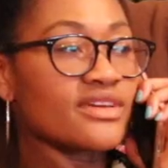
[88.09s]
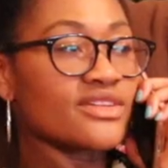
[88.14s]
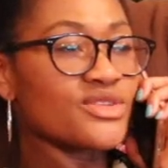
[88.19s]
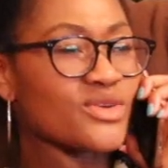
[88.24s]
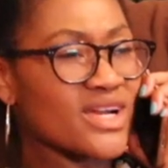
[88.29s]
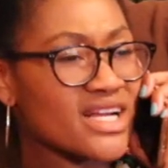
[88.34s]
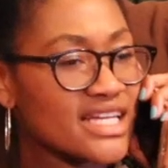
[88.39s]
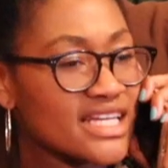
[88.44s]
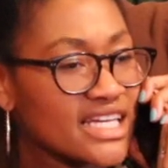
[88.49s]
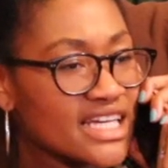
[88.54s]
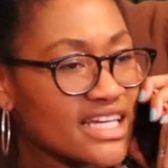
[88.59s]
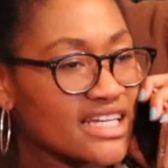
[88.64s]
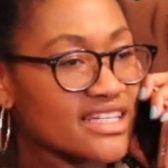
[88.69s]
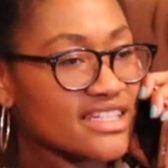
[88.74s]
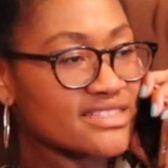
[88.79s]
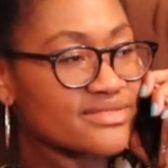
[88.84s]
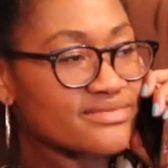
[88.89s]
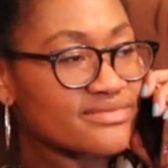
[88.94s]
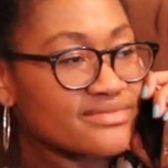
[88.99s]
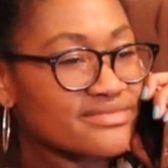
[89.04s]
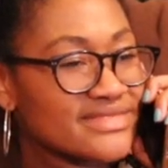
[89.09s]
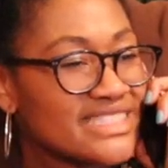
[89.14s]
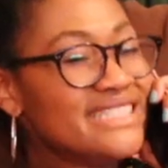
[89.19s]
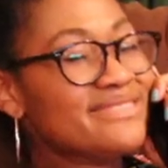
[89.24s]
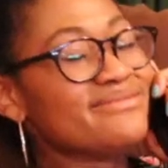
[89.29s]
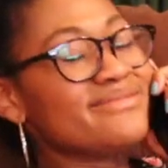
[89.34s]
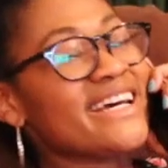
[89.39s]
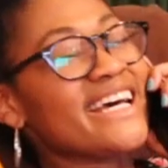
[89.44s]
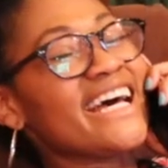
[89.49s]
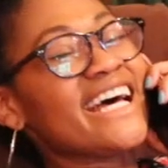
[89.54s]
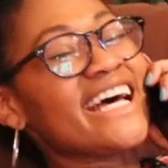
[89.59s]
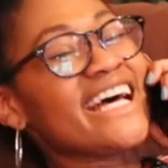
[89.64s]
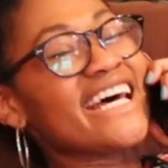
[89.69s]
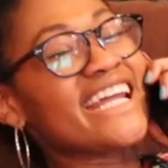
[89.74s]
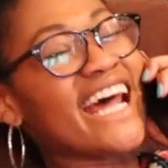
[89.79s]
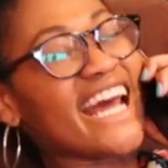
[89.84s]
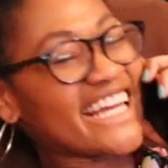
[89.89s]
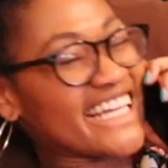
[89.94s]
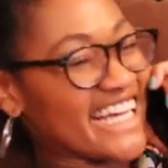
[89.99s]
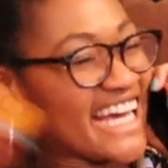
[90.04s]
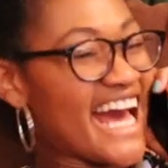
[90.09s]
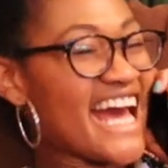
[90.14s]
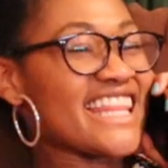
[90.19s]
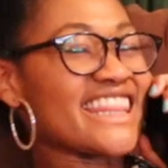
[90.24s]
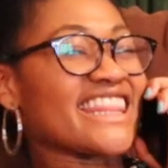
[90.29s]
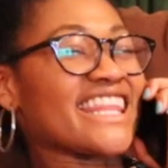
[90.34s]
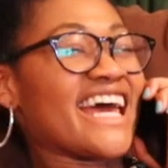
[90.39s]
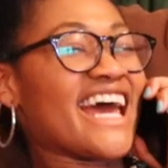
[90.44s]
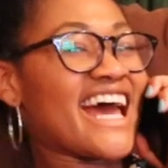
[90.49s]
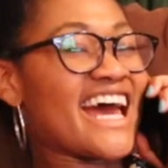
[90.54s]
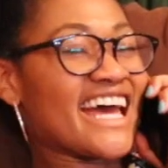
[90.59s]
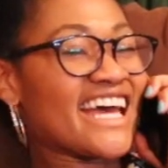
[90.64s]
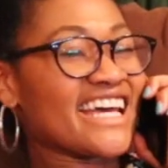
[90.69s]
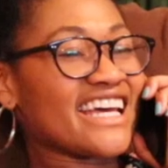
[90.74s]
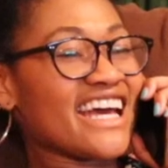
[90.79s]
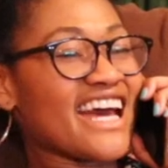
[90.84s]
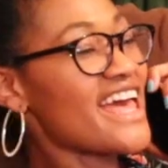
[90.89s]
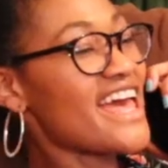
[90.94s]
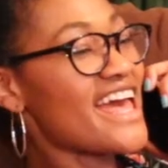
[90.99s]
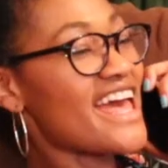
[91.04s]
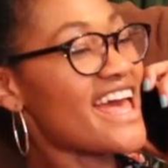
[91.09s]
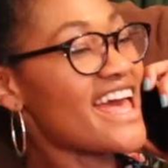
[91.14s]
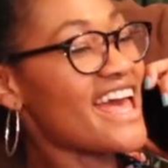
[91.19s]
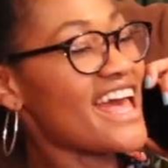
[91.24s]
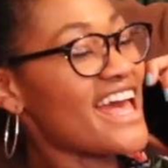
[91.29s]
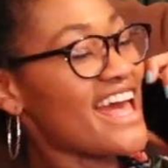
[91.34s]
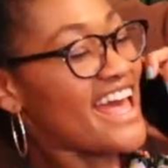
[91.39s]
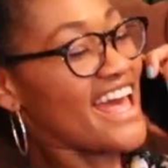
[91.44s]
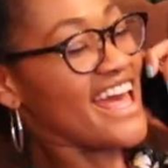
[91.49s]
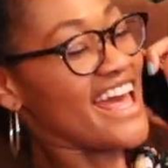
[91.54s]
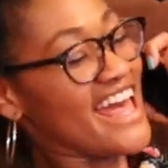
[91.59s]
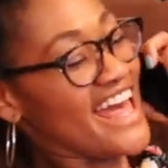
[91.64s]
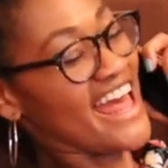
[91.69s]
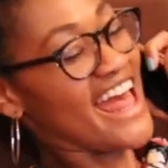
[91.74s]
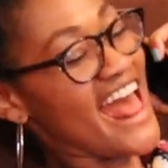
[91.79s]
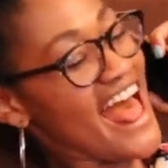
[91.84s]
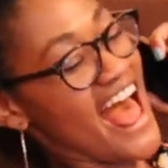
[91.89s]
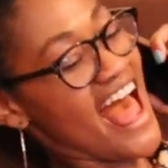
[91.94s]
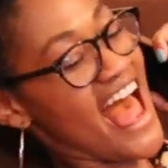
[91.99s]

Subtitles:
Twerking? Man, I got that. Hey!